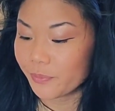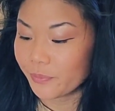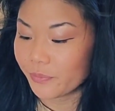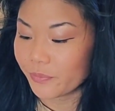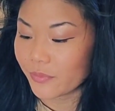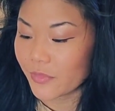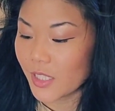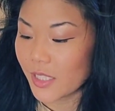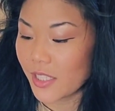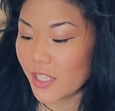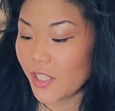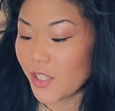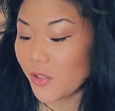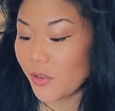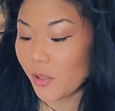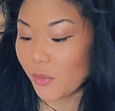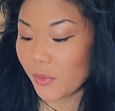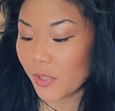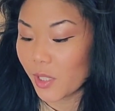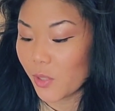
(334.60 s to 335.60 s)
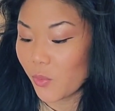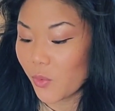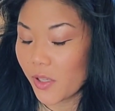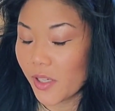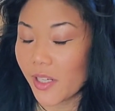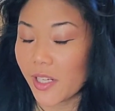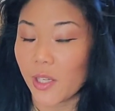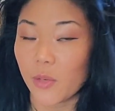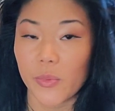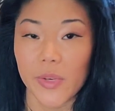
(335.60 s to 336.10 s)
Because he knew I really
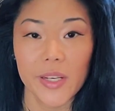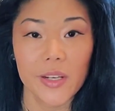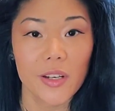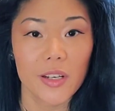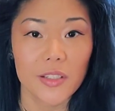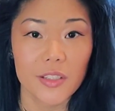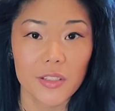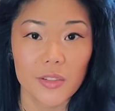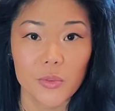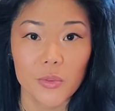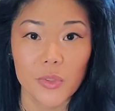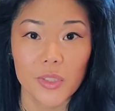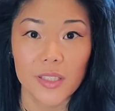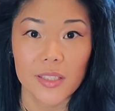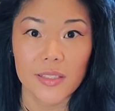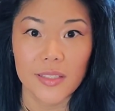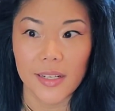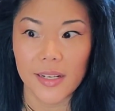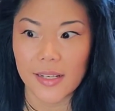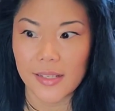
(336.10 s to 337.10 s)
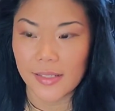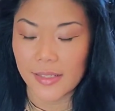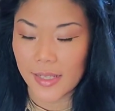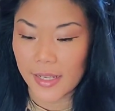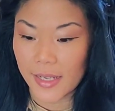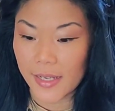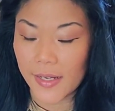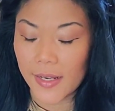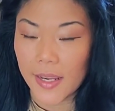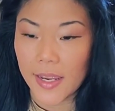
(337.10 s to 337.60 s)
wanted it. We'd gone to New Orleans, like I
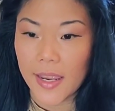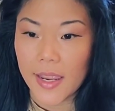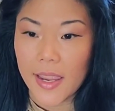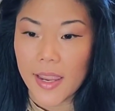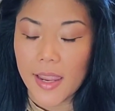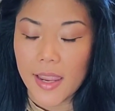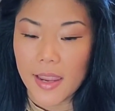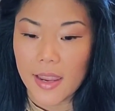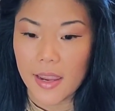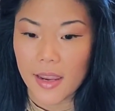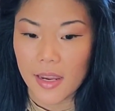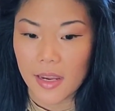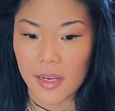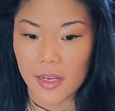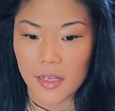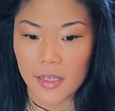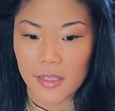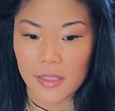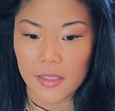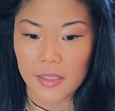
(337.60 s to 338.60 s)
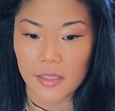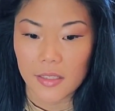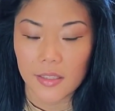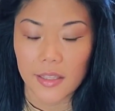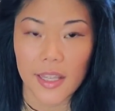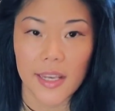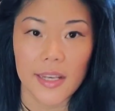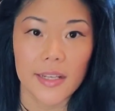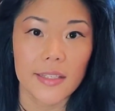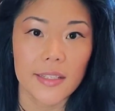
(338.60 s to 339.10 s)
said, and
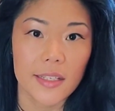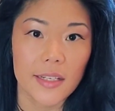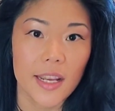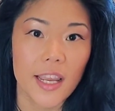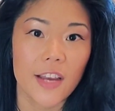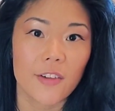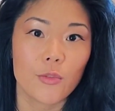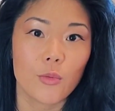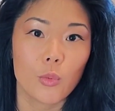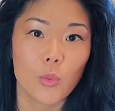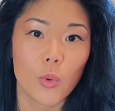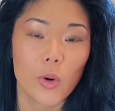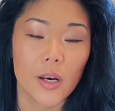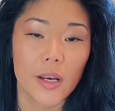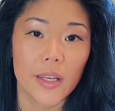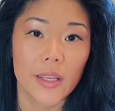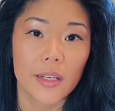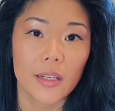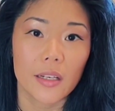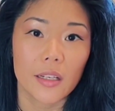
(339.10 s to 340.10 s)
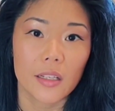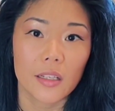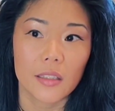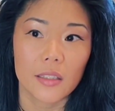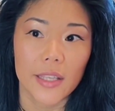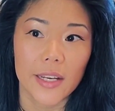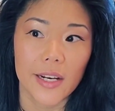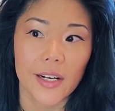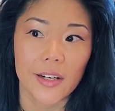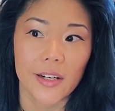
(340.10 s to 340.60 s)
they did have one
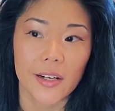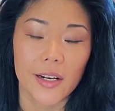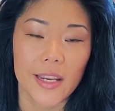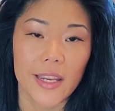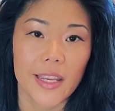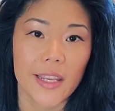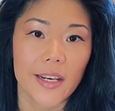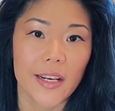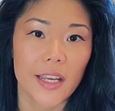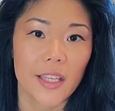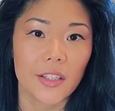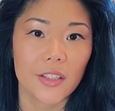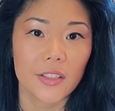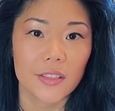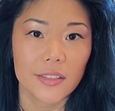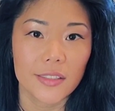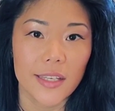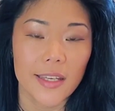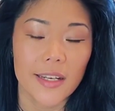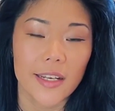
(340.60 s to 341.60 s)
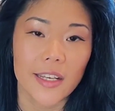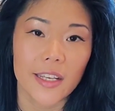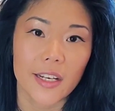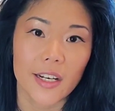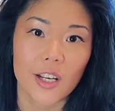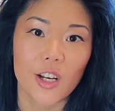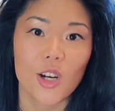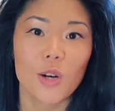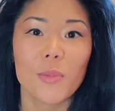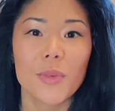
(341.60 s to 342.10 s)
there. And I looked at it and I
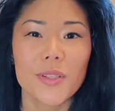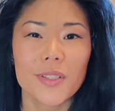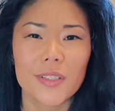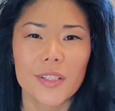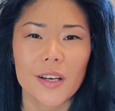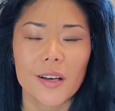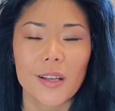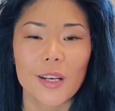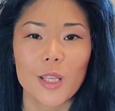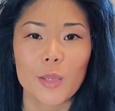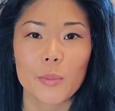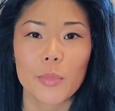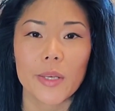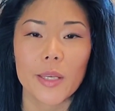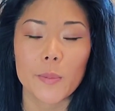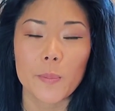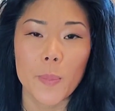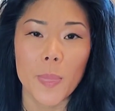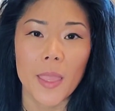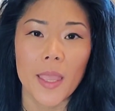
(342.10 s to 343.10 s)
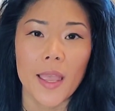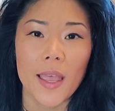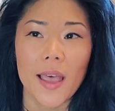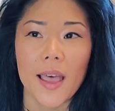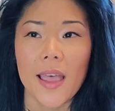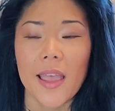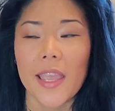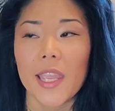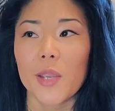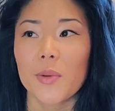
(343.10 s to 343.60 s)
almost got it, but
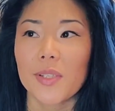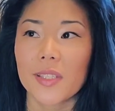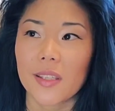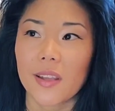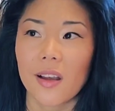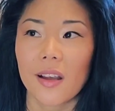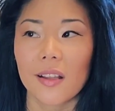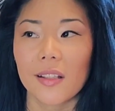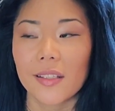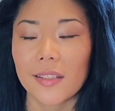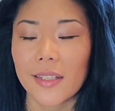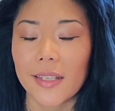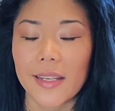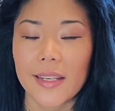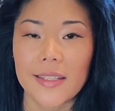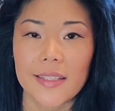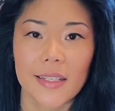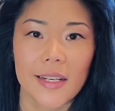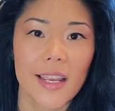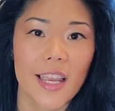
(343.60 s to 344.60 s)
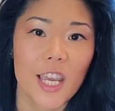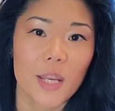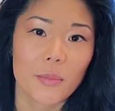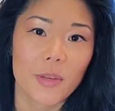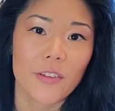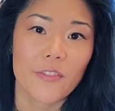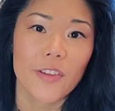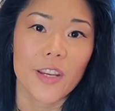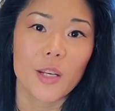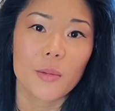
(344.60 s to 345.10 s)
it was the holidays and I had my
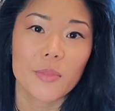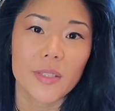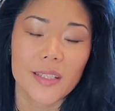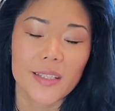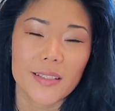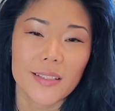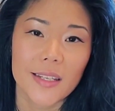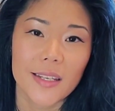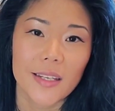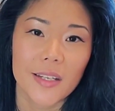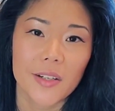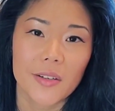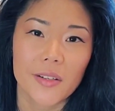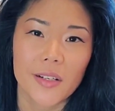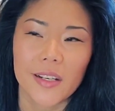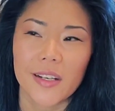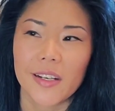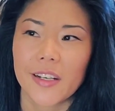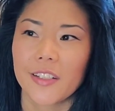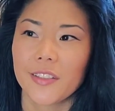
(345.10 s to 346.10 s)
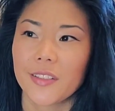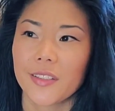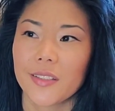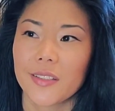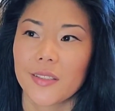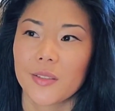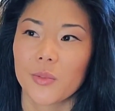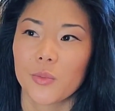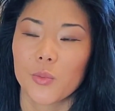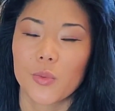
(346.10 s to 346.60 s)
family in town, and it
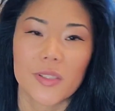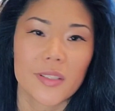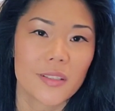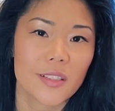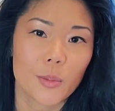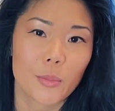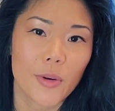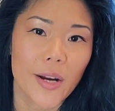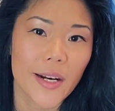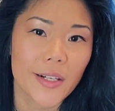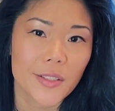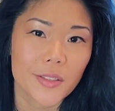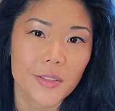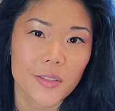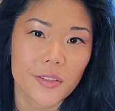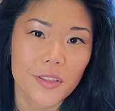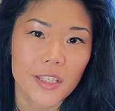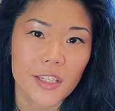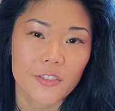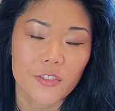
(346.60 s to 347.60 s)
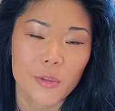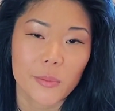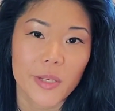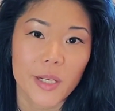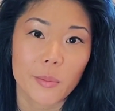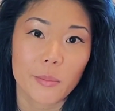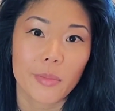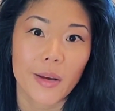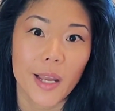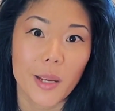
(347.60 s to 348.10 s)
just wasn't a practical thing for me
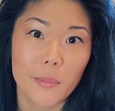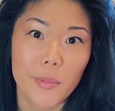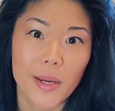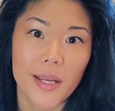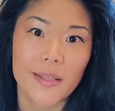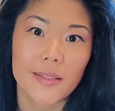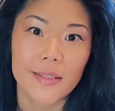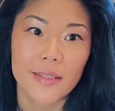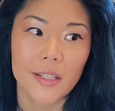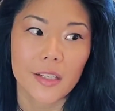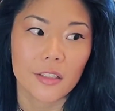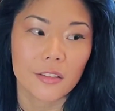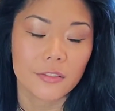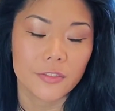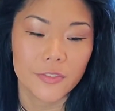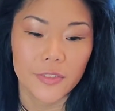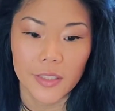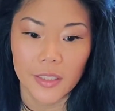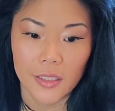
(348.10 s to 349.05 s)
to buy myself